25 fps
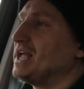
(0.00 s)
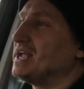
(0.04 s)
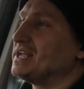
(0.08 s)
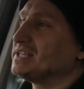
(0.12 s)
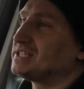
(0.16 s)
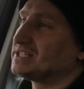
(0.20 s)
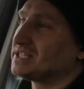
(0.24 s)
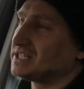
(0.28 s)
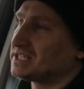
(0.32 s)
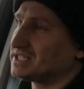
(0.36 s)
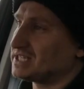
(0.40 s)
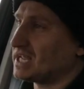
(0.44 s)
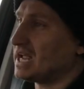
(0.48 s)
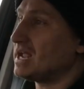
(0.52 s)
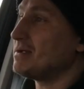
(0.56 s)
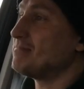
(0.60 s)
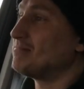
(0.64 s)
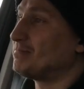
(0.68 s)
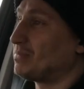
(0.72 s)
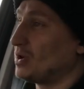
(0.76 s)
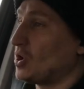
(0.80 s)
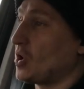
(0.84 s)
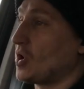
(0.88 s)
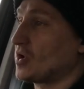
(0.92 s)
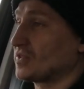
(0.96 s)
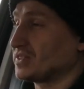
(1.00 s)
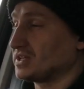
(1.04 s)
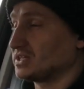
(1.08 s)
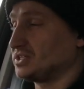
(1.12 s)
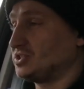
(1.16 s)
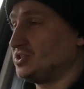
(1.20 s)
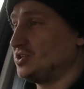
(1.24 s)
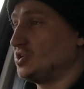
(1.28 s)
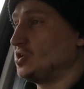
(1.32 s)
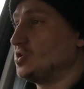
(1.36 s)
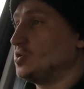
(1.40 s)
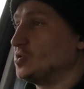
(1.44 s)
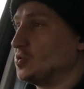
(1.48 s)
It's the same block
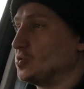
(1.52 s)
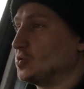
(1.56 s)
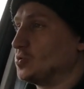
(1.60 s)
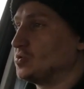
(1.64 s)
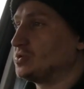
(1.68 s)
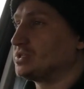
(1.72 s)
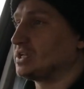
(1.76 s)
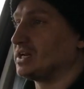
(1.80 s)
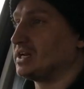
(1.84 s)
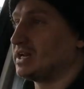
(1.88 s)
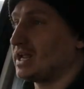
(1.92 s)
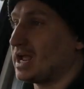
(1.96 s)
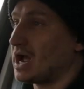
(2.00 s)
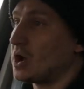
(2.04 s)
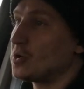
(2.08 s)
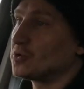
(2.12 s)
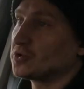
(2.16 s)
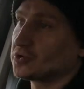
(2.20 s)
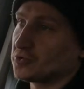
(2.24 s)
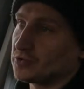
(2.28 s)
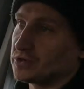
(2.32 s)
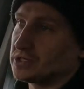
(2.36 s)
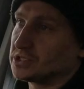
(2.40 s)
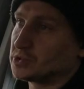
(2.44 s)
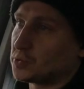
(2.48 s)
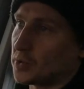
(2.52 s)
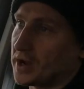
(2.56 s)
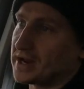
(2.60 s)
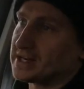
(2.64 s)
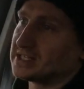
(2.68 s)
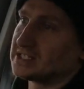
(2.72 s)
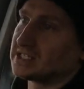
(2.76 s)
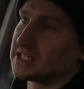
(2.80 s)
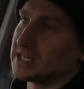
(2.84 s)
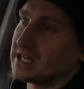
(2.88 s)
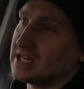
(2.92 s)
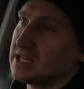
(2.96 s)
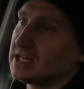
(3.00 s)
that's used in the
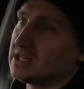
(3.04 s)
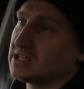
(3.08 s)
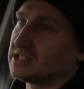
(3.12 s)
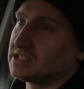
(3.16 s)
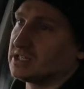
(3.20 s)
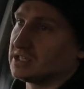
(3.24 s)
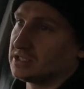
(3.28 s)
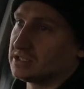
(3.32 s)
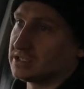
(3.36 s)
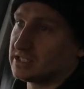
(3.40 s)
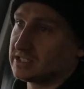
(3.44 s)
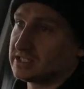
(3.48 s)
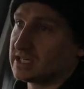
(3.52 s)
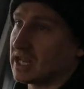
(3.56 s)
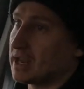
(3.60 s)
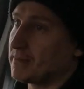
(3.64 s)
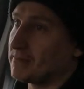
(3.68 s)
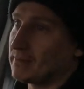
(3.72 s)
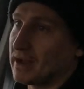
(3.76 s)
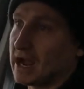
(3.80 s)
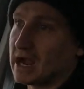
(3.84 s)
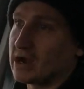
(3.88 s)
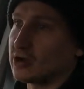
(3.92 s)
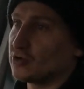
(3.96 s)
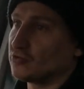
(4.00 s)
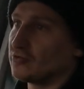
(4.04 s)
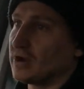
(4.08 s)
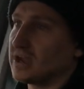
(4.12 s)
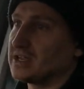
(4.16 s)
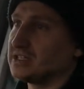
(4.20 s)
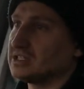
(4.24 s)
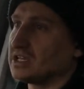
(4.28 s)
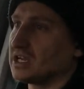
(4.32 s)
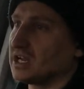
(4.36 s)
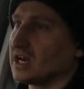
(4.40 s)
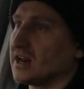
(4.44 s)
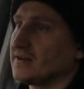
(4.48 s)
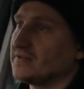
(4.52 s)
L320 because it's the same power
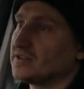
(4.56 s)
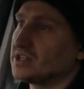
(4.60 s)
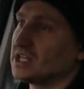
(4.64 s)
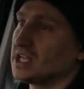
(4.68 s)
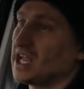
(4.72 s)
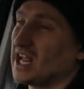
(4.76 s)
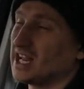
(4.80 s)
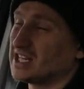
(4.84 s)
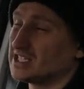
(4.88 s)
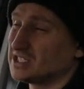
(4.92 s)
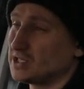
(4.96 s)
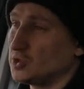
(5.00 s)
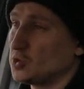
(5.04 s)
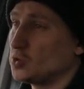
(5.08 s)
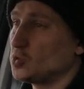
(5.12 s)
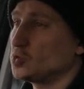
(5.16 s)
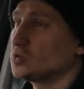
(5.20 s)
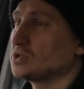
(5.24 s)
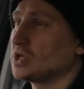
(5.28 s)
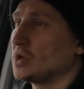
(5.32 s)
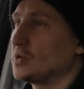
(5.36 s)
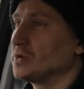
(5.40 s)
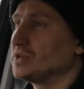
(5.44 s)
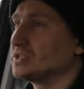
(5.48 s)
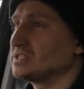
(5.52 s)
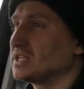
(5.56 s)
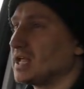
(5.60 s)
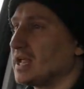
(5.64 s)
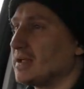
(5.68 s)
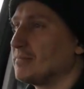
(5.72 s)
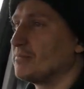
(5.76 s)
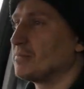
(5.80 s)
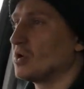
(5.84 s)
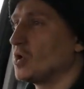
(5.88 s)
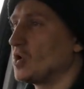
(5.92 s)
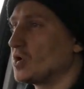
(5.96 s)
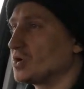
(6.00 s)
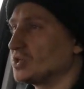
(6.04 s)
rating and everything. It is also the
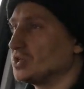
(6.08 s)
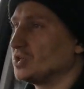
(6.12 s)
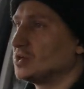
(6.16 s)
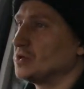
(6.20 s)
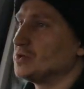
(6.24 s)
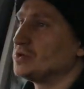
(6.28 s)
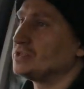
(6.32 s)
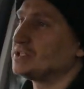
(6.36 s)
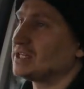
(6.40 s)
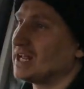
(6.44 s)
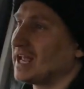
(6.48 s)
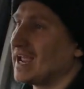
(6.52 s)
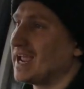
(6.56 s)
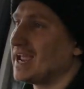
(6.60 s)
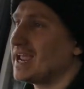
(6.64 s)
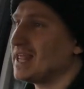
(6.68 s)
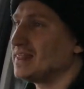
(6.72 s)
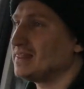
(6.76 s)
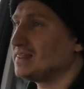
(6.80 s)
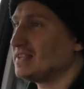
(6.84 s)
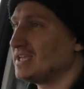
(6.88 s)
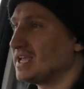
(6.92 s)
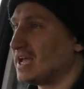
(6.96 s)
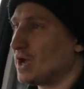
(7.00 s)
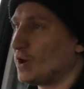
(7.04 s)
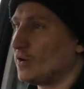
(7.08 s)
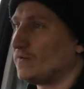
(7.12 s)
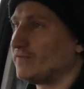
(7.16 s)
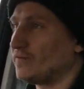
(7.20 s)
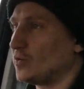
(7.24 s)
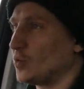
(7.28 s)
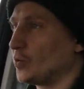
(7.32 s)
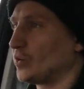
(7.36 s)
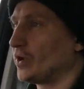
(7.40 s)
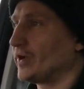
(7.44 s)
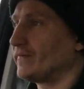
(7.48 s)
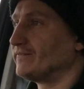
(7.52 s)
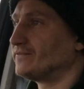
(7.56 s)
same block used in the
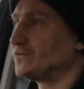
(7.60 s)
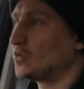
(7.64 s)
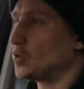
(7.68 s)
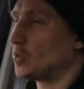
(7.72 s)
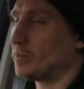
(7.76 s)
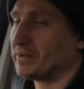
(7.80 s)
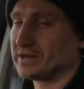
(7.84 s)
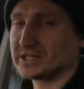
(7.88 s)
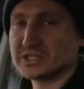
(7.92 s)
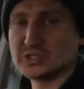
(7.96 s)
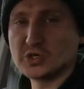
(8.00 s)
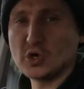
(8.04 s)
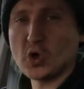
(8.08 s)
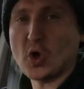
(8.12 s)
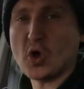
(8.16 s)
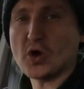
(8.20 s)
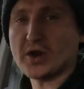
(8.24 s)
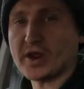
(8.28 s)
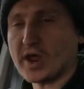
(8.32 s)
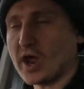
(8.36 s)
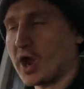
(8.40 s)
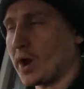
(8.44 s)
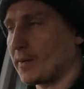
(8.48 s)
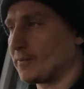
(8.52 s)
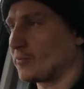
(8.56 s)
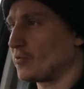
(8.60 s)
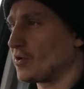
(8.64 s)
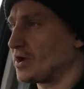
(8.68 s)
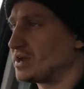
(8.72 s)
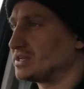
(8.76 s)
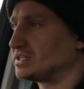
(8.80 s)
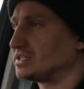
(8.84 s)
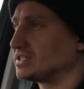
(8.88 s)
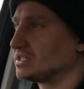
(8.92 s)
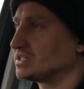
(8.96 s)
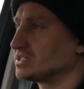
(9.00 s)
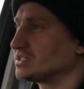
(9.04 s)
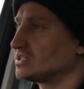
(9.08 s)
L494, but it's not
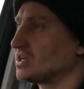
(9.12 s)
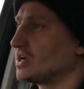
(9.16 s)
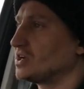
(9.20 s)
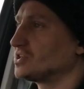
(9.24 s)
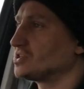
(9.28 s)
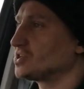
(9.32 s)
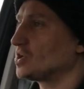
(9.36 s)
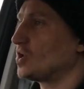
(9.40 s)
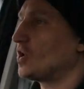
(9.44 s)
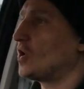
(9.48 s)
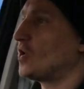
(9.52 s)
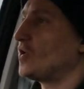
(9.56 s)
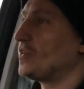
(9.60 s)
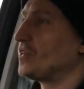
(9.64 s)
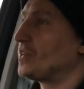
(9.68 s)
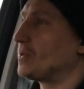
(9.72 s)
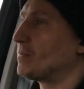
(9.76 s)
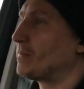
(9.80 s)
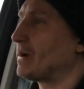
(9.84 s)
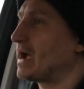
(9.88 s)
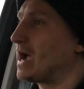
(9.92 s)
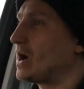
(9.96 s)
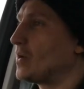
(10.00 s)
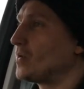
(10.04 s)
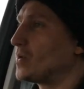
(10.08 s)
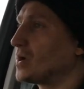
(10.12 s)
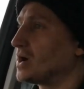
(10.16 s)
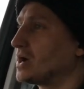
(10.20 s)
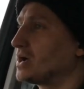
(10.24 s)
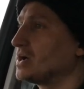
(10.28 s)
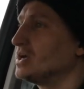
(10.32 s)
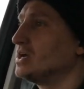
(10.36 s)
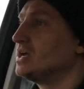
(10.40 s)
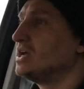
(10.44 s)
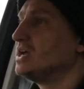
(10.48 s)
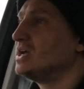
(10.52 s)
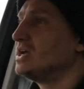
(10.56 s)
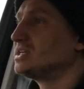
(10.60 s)
uprated as such on the power.
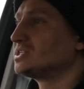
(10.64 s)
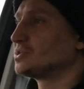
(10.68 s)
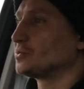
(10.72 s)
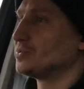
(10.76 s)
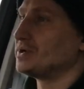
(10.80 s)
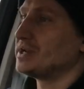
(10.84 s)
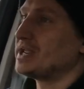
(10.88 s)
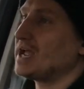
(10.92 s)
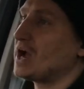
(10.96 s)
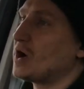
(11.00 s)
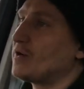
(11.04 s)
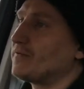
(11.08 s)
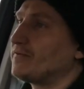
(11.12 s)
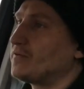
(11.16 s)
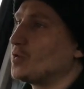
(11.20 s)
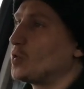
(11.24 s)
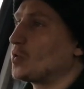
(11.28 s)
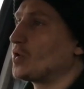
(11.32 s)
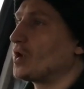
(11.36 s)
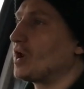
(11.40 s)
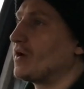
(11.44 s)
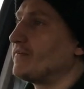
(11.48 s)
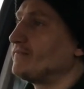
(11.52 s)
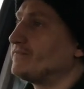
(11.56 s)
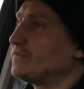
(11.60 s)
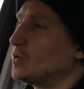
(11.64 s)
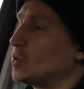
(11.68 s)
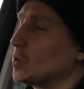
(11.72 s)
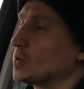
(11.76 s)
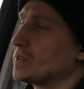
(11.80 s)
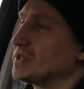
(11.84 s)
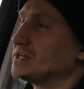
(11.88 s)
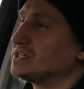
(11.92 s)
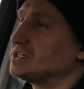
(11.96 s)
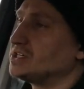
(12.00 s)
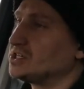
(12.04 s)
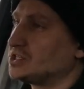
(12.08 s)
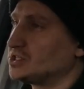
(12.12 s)
So in the L494,
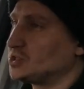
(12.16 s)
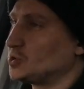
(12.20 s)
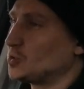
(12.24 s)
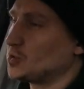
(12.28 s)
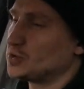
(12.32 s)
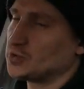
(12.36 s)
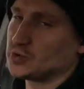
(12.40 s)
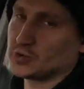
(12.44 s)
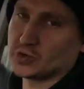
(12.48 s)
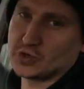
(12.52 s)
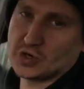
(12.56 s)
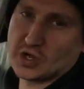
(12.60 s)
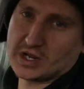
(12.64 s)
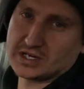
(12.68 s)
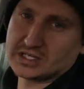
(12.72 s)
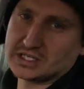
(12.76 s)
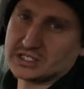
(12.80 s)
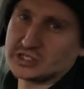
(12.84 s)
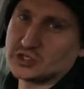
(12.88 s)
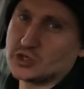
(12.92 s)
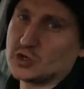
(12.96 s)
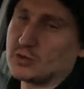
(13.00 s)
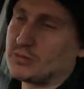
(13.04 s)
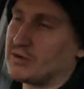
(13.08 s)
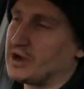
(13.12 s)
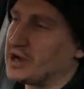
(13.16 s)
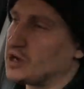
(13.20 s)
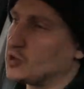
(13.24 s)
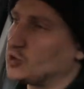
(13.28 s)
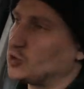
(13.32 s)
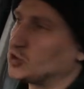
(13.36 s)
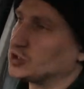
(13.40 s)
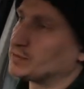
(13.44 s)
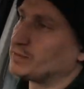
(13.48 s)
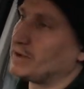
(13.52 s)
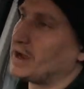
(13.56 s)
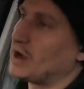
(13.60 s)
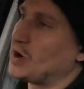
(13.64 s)
they did 292 brake
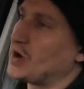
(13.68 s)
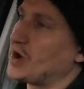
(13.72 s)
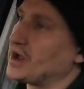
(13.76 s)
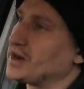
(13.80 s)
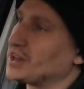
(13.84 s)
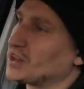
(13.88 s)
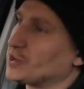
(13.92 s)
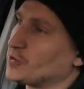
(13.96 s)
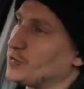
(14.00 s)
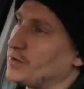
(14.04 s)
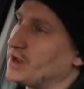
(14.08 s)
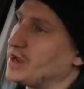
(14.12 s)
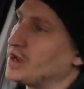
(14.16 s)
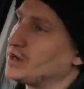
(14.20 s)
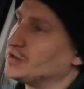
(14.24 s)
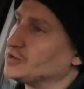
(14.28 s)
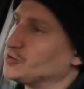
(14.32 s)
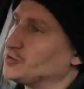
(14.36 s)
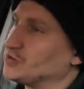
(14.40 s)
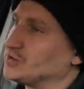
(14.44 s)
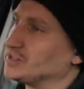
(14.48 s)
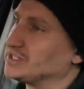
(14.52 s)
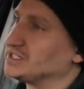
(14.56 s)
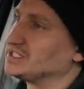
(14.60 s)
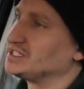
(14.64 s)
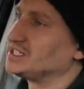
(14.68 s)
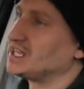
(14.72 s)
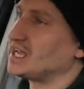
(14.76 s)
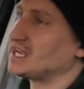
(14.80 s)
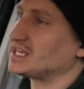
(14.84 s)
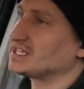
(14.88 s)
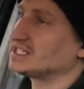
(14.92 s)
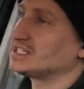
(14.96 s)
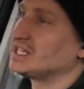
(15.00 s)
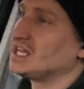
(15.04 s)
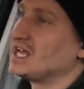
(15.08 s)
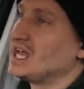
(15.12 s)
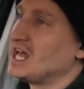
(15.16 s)
horsepower and
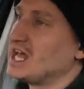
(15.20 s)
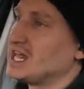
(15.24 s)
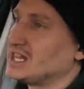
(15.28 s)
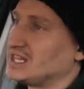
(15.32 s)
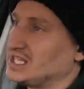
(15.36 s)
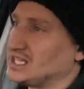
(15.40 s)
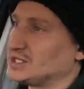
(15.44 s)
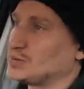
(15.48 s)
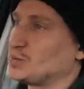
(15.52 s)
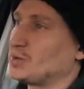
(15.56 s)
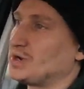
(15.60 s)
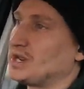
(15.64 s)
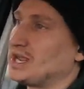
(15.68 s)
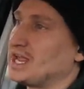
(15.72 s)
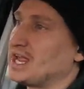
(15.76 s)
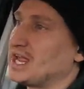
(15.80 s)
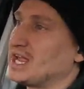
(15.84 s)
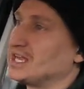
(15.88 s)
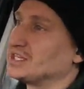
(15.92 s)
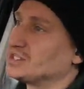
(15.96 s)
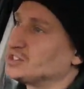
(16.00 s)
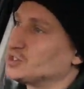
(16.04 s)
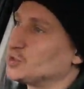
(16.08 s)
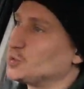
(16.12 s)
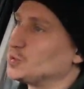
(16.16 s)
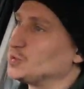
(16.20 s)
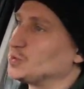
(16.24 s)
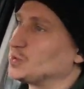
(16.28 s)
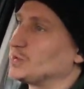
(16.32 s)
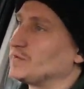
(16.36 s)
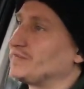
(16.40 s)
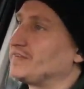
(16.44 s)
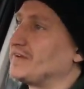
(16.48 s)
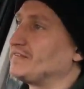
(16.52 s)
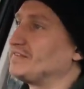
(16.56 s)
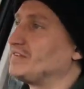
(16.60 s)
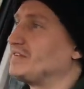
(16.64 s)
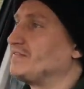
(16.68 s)
306. This one here is
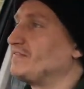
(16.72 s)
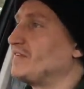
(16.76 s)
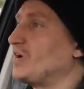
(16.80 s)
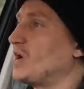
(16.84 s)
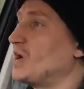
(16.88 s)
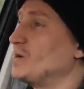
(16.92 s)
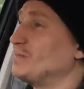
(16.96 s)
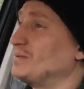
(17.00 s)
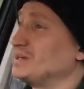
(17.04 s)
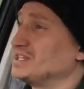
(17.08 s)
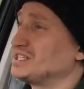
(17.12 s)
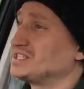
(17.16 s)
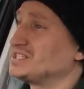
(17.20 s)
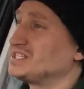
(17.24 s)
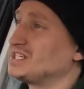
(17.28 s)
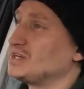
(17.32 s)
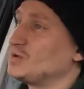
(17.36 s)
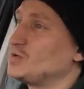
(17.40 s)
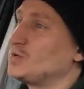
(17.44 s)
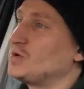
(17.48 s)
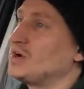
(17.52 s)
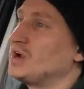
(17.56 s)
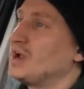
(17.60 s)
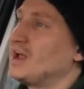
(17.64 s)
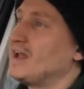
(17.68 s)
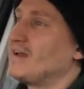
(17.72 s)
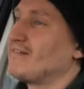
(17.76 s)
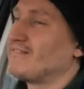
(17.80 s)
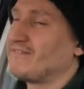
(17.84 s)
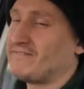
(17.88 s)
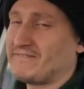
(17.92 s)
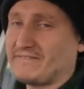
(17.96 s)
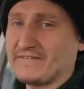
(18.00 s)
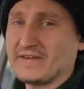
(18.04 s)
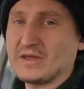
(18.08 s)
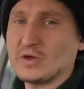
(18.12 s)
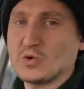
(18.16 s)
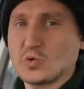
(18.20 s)
255, but it still
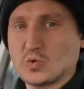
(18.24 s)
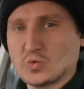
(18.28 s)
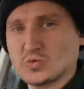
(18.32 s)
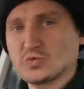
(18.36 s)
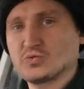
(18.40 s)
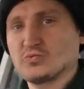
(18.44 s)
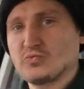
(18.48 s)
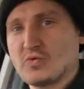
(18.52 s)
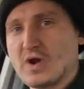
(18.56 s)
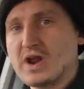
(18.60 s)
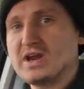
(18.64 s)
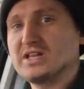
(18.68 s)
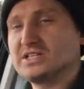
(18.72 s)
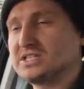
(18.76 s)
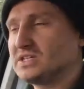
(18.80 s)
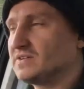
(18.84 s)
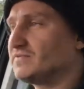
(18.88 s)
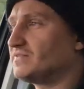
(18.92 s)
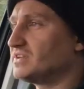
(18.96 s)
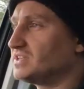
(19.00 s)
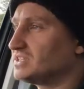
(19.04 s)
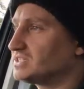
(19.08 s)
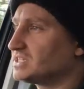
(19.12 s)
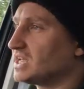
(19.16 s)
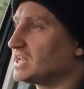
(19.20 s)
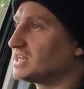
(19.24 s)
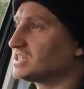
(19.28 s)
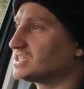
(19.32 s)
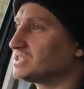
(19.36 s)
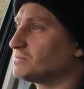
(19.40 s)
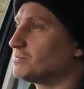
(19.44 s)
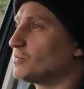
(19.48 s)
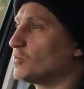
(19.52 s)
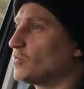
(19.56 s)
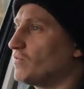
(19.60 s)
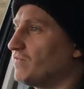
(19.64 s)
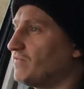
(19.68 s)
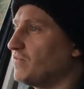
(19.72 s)
feels relatively
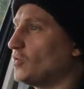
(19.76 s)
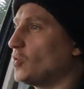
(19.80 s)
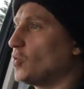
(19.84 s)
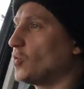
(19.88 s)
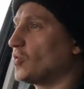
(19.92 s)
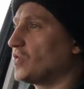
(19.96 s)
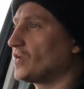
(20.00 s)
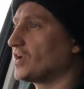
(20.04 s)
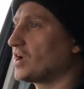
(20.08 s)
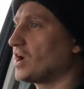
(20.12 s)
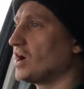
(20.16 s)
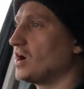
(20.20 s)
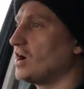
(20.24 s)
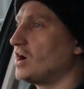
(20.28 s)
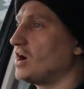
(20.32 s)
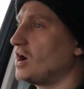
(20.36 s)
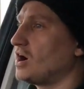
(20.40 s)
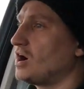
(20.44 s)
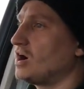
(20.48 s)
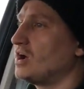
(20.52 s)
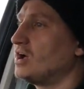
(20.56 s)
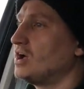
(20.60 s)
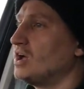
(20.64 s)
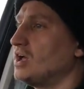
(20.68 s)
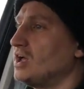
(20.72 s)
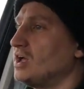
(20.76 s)
sensible for the car.